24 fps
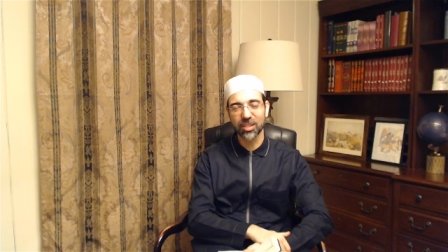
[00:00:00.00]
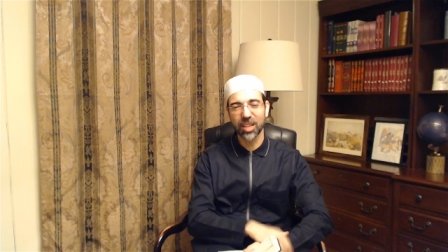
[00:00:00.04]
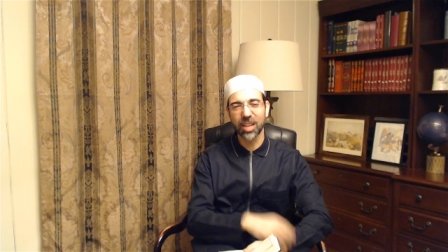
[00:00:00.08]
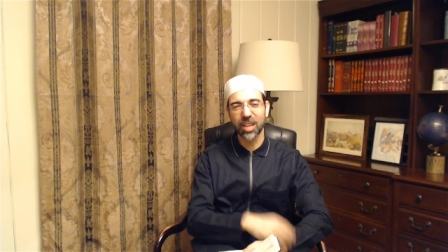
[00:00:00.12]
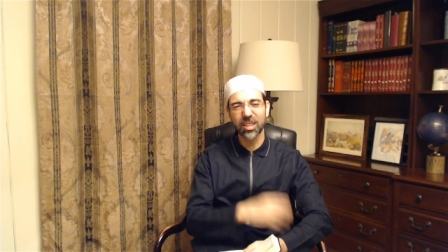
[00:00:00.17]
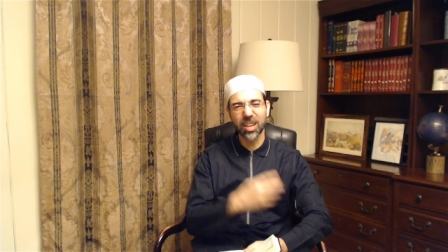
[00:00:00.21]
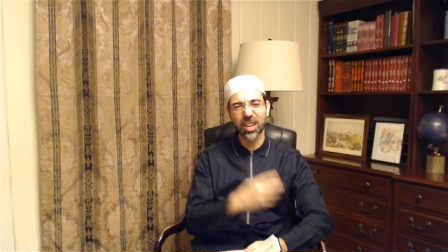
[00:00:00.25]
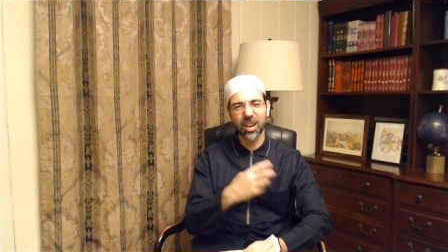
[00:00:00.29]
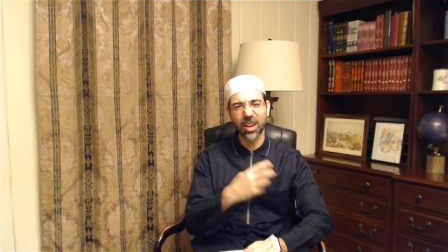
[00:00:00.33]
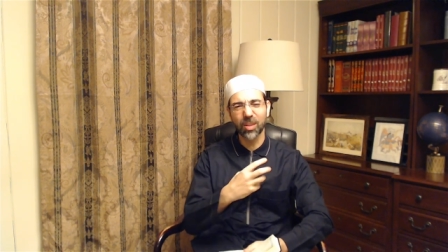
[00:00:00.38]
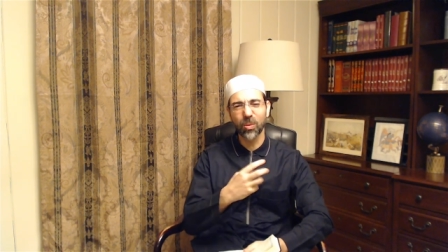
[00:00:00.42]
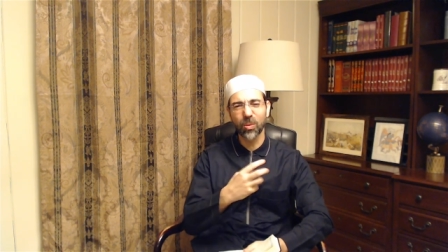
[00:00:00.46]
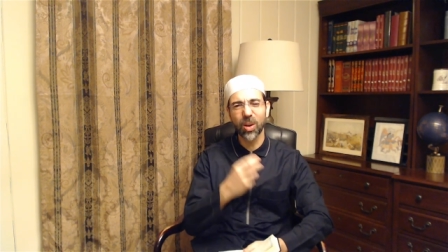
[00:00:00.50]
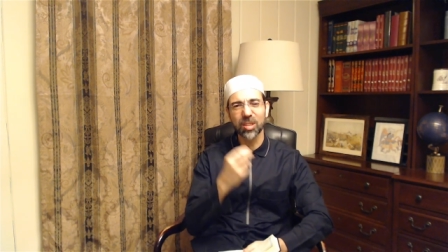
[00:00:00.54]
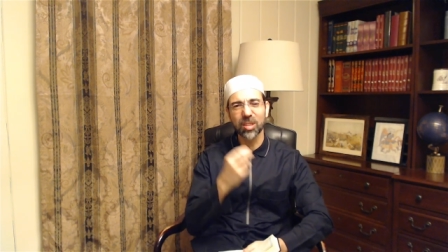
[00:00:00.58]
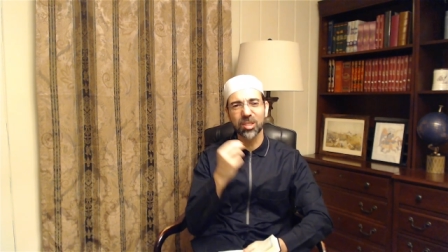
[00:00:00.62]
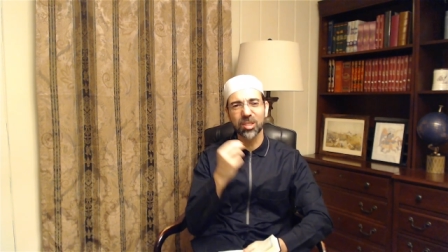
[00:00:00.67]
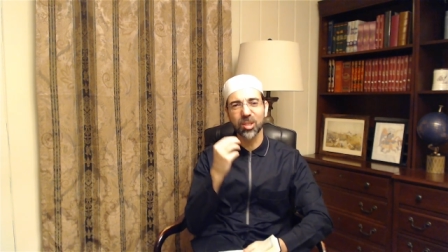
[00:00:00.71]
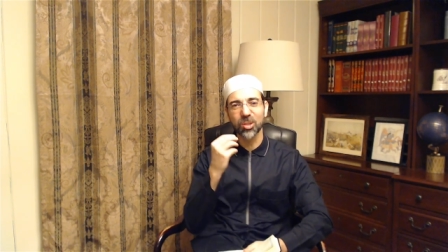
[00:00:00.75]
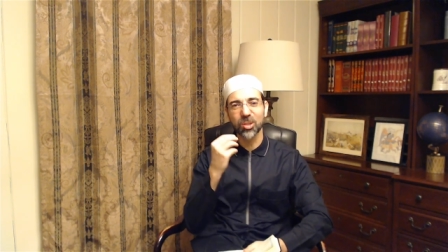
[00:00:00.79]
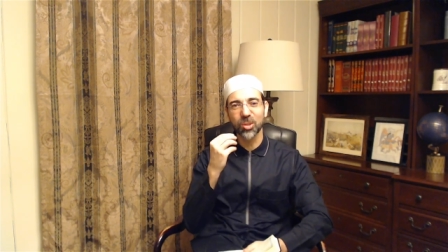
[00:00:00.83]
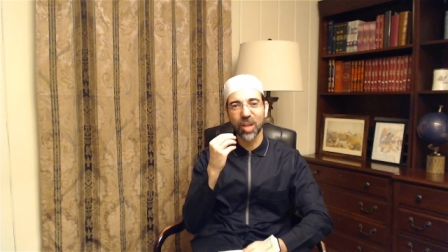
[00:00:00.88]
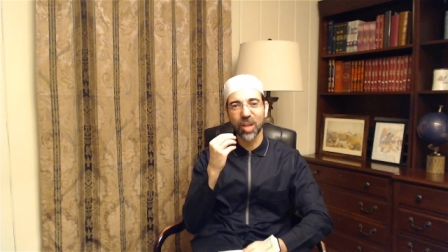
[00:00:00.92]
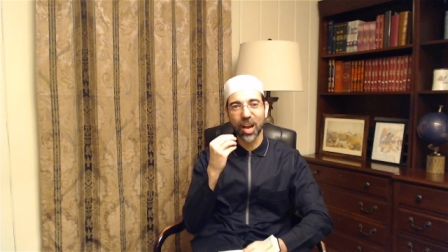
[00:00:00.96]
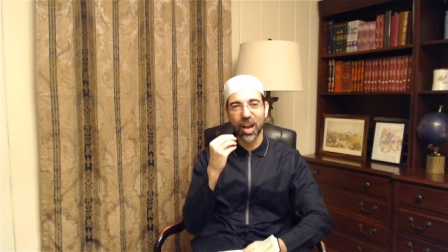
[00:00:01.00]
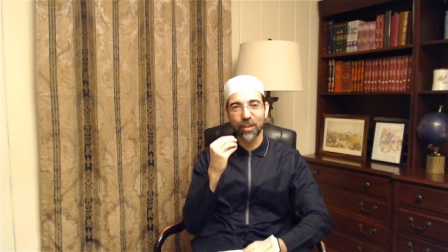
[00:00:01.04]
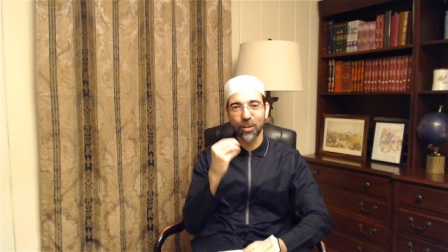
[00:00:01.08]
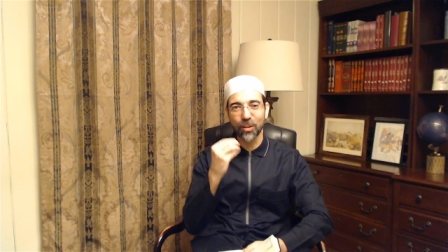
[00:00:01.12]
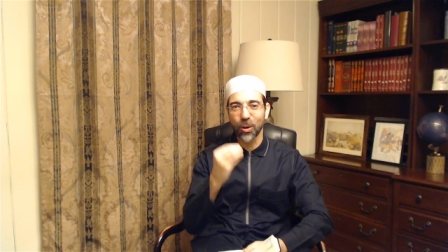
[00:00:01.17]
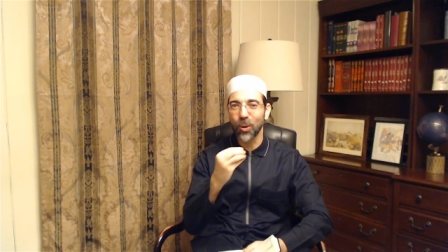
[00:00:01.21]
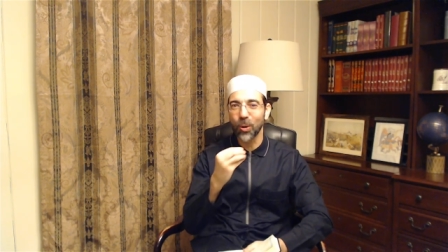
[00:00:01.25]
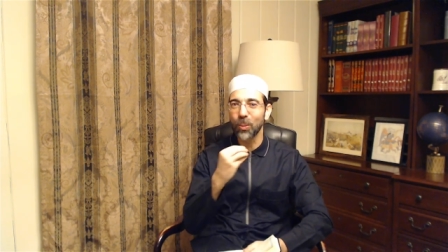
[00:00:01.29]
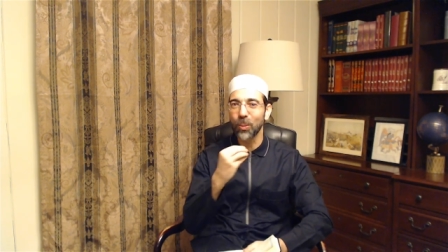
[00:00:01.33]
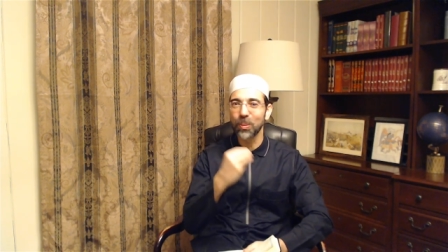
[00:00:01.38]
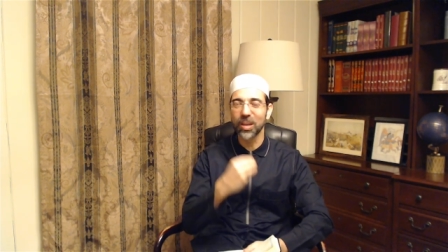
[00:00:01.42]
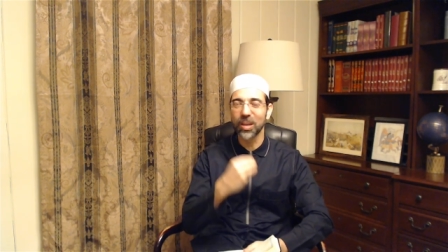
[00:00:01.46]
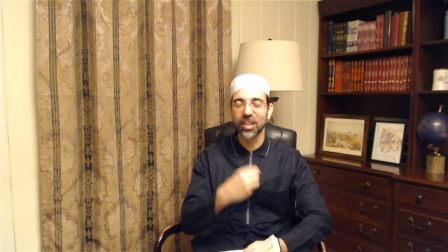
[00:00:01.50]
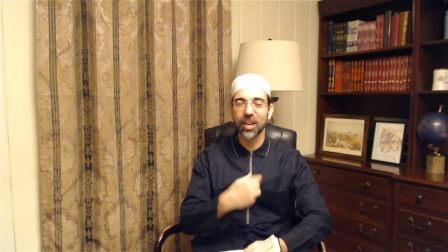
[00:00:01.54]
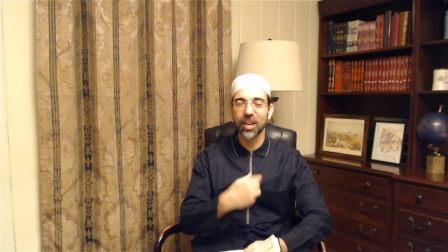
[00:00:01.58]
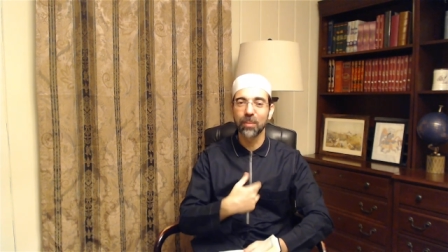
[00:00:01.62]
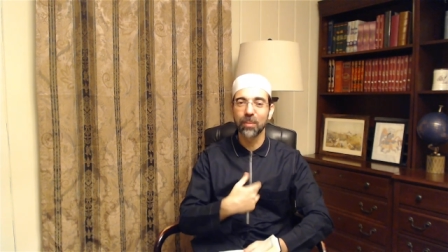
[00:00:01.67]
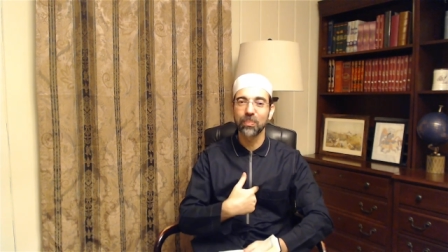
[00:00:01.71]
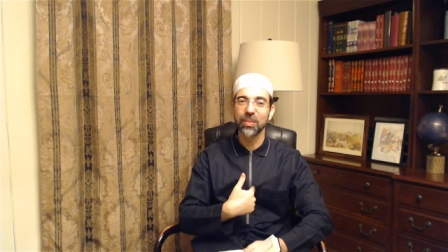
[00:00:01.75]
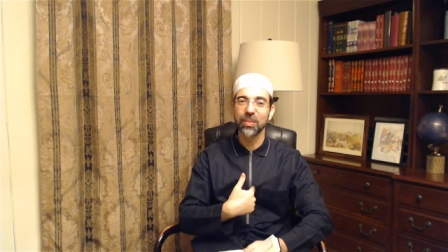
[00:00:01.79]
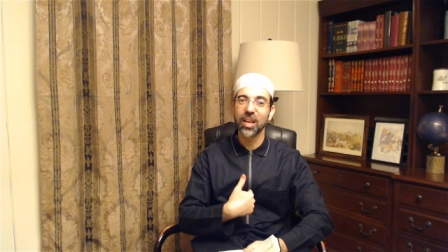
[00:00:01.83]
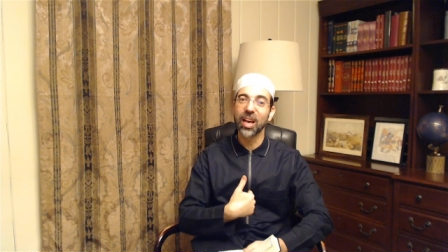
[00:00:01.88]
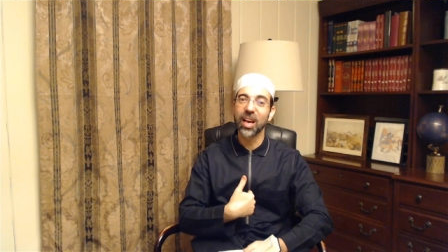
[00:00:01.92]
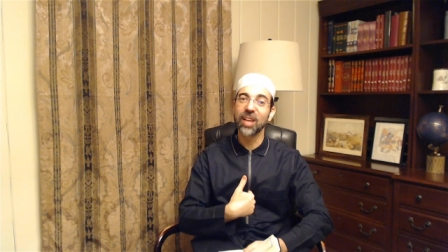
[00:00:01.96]
Allah wants us to have hope in Him,
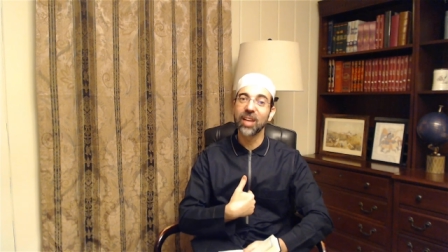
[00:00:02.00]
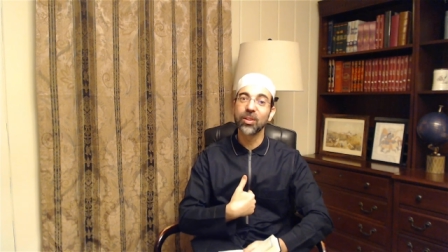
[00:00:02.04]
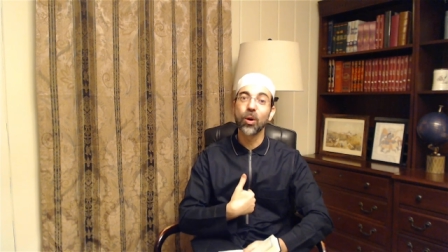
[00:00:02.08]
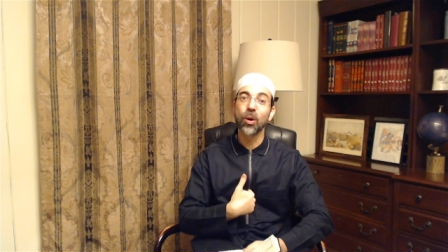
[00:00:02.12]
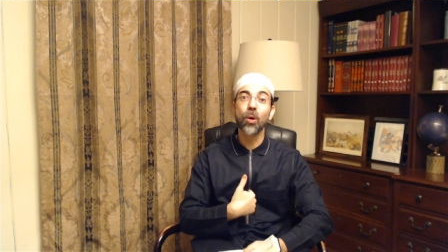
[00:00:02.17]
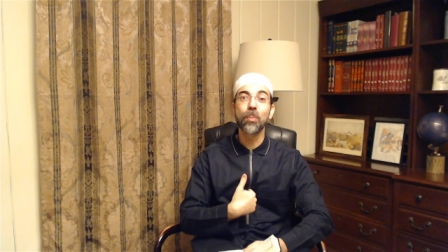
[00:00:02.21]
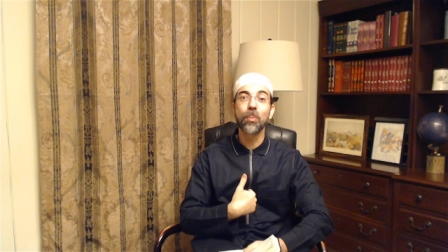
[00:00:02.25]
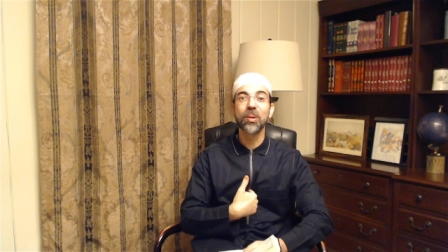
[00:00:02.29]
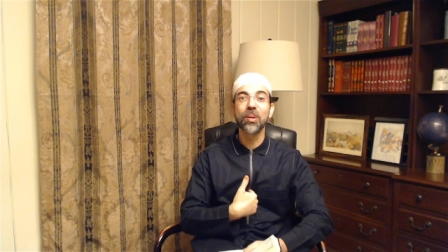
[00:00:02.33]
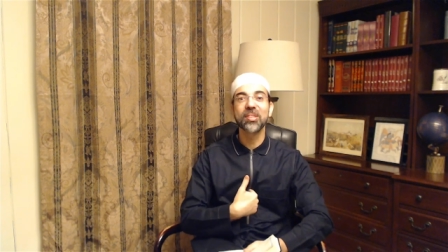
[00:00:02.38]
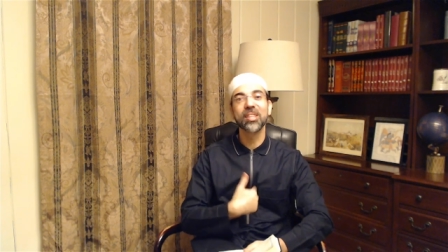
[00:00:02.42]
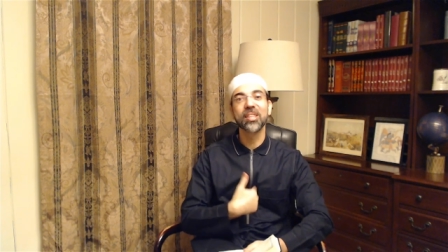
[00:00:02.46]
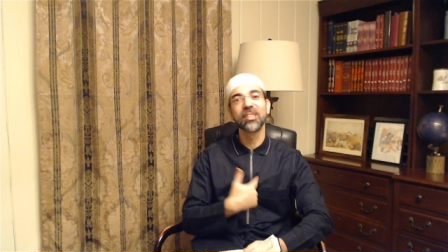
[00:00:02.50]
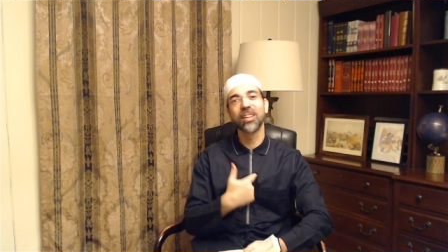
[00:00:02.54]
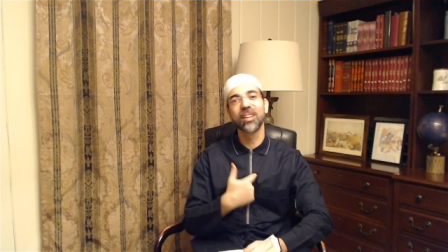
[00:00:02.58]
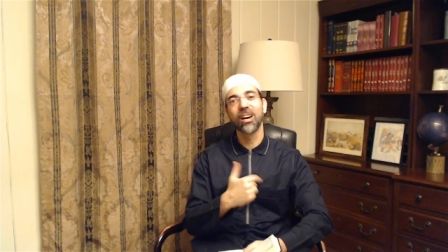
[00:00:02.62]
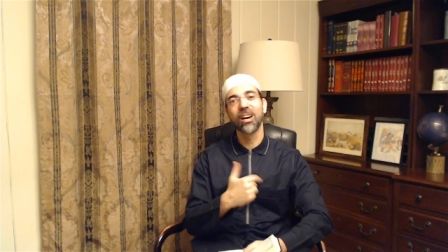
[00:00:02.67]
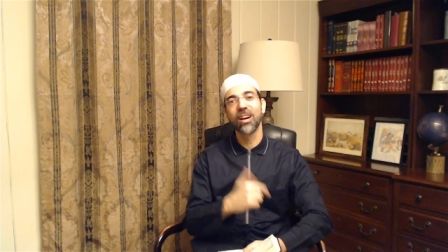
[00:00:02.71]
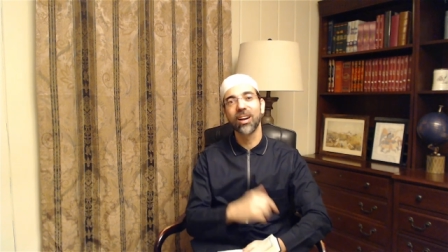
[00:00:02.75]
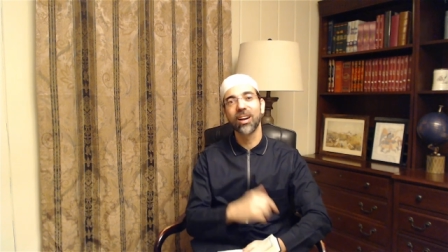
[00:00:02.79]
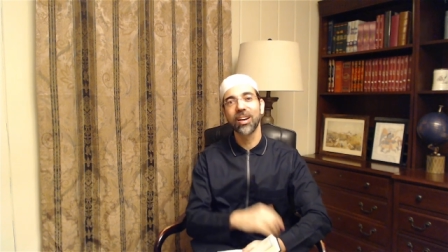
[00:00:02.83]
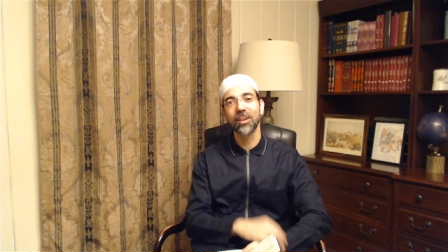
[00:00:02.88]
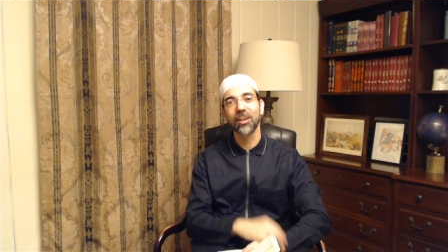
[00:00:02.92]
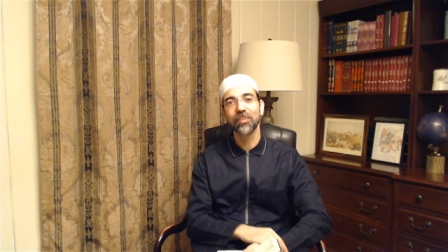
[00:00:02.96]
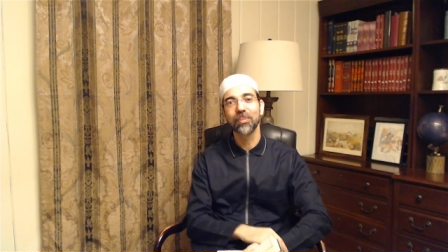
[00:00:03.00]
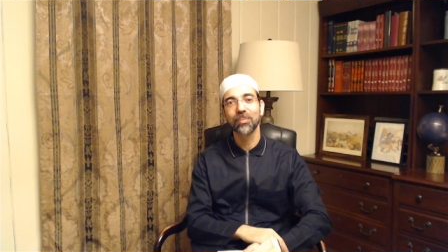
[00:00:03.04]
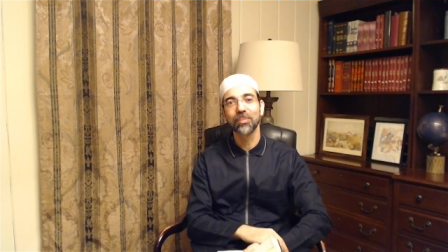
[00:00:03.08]
and hope is in the heart.